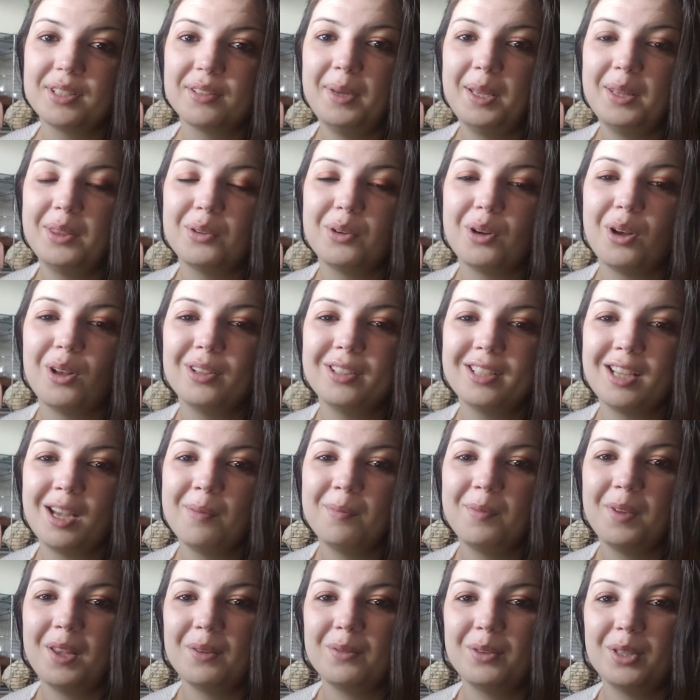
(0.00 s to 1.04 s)
but their all-time
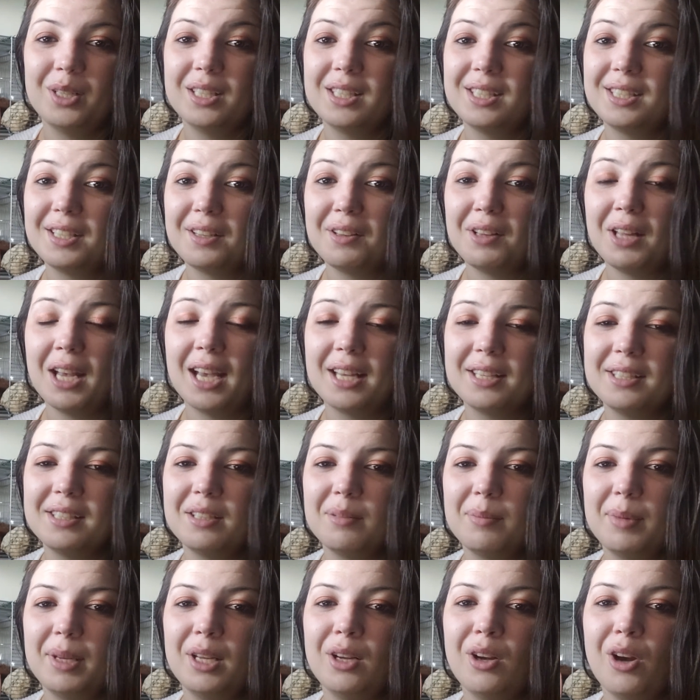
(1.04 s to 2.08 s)
favorite still has to
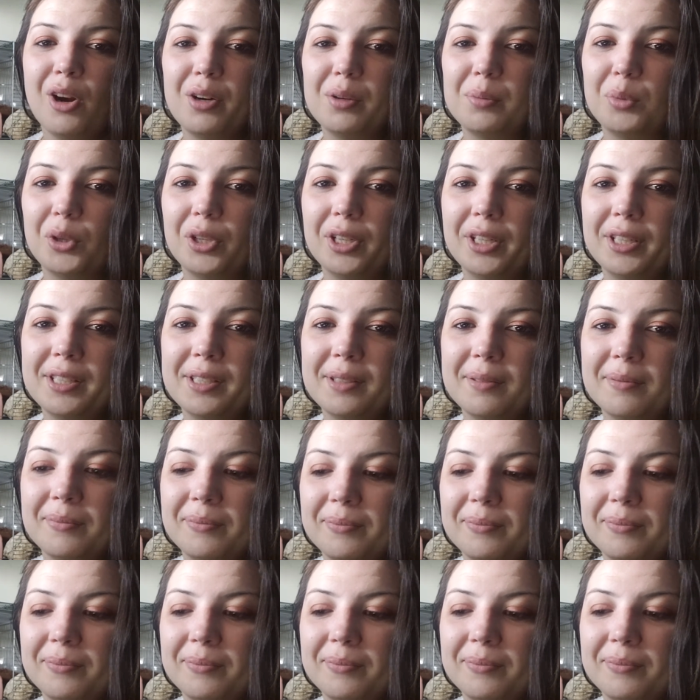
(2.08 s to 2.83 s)
be cardboard.